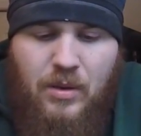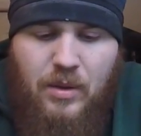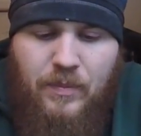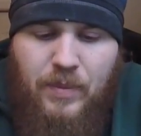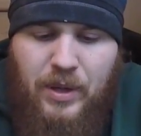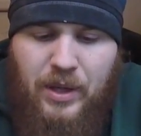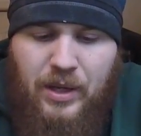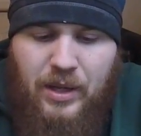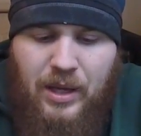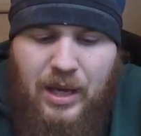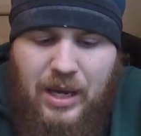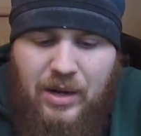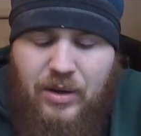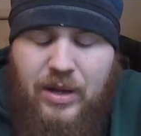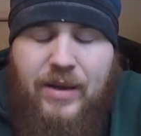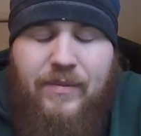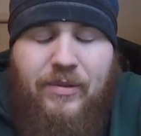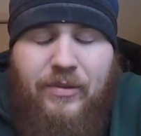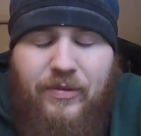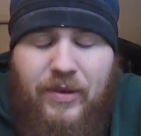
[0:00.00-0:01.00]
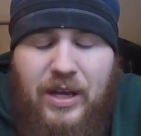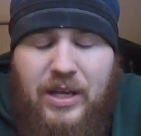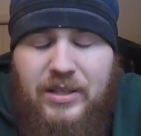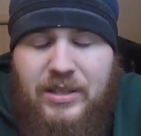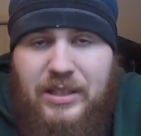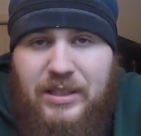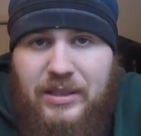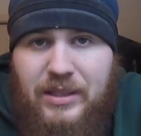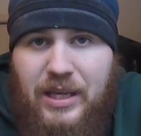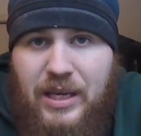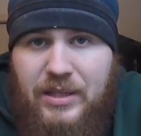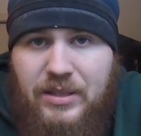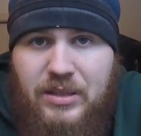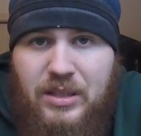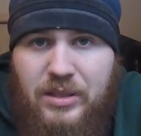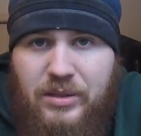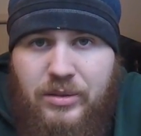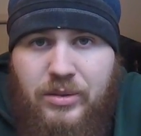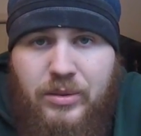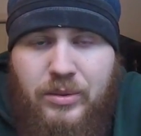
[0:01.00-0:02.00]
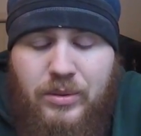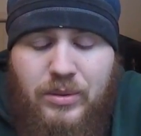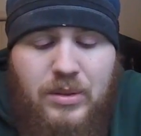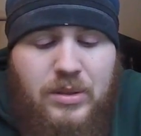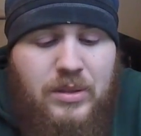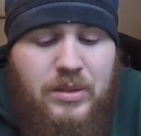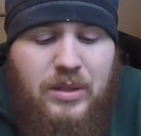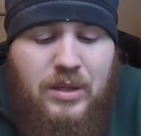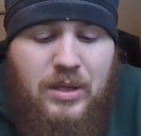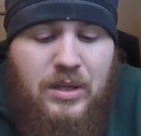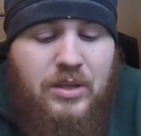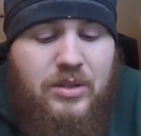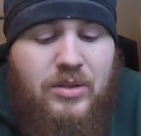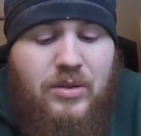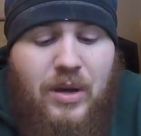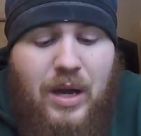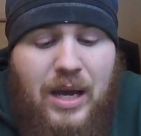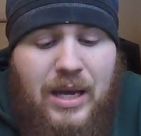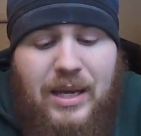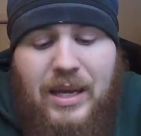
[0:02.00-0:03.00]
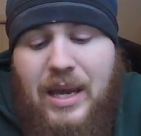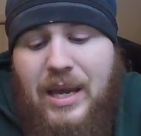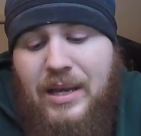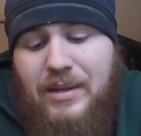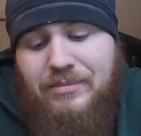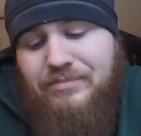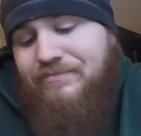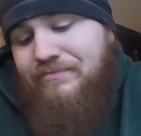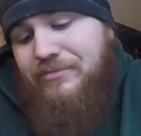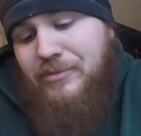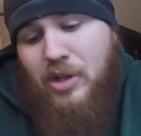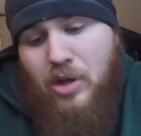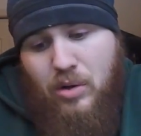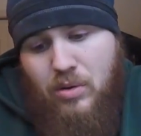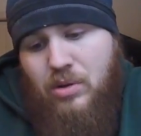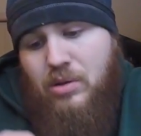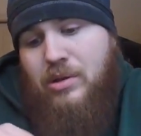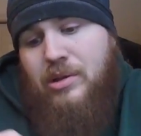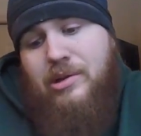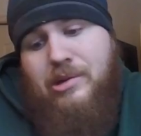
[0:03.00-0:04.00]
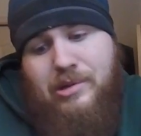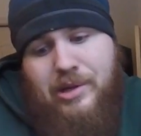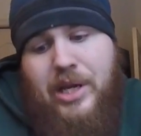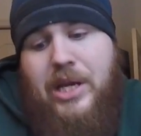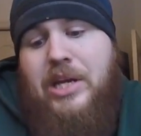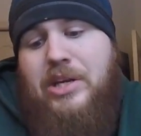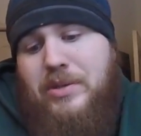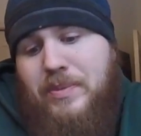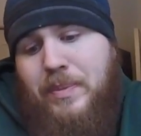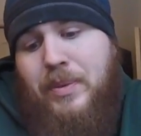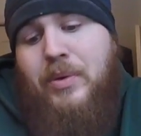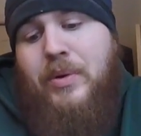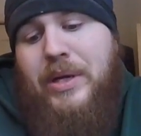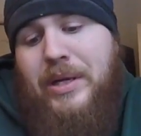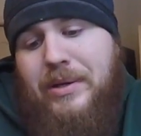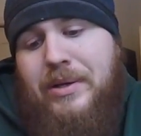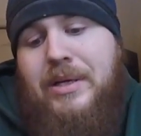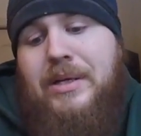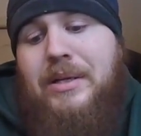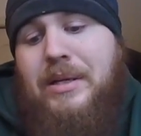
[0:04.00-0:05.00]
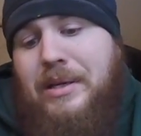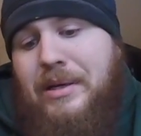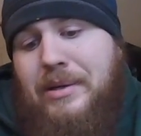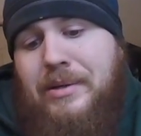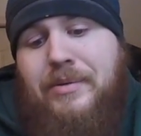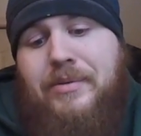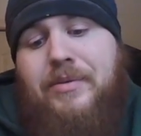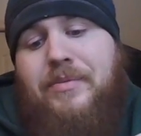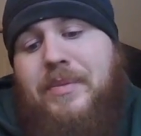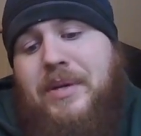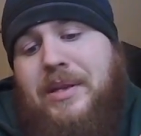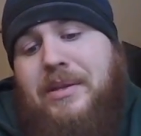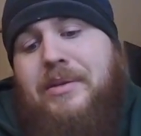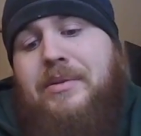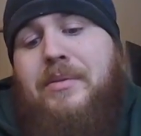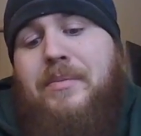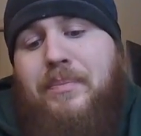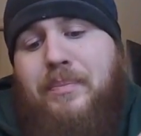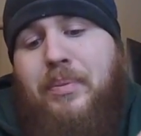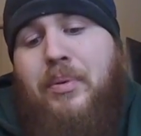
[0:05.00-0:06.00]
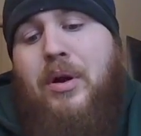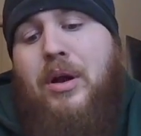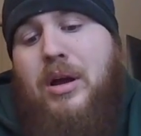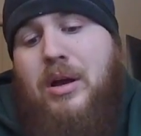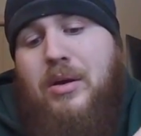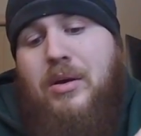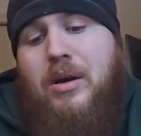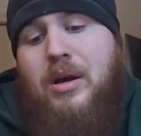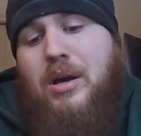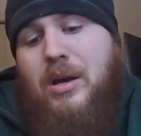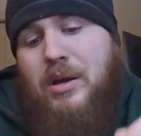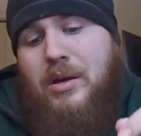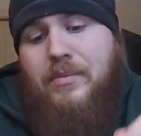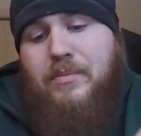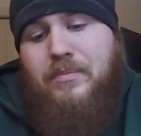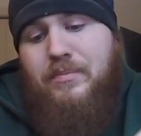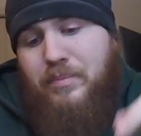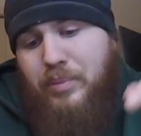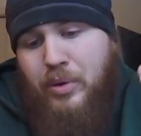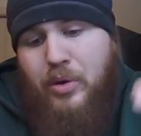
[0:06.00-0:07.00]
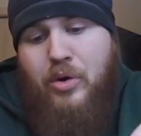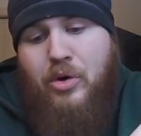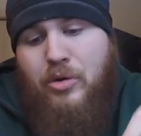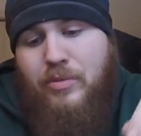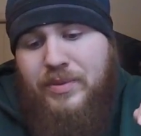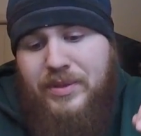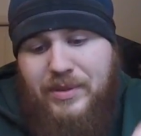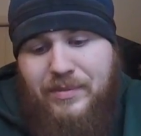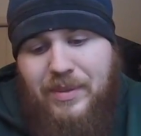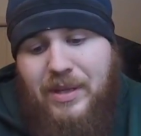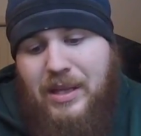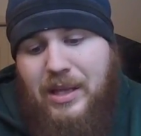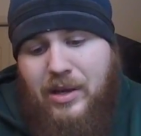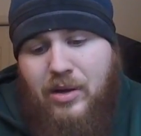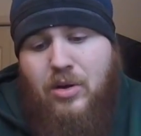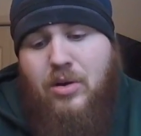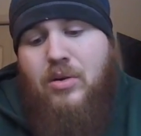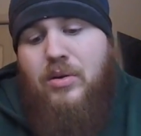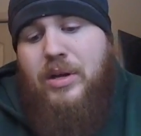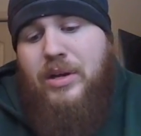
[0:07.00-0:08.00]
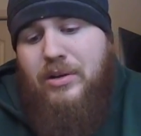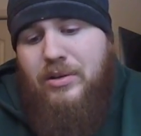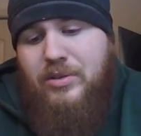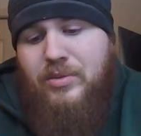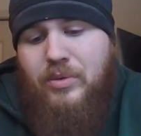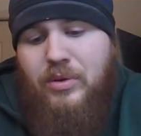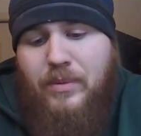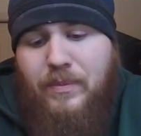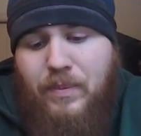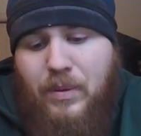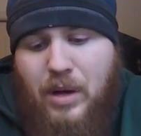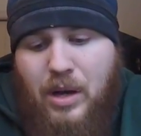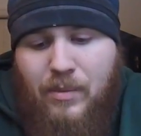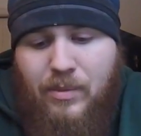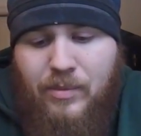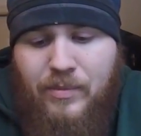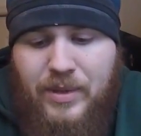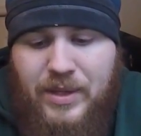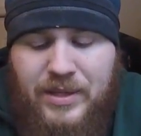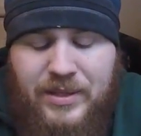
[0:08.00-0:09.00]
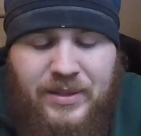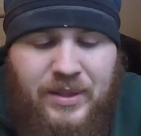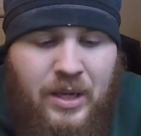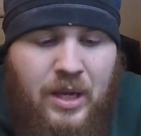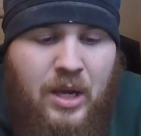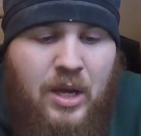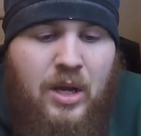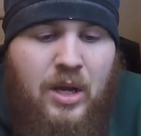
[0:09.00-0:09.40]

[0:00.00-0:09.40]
But I don't have the fancy testing tools, so I can't go along each point on here with my little probes and be like, oh, here's where the problem is.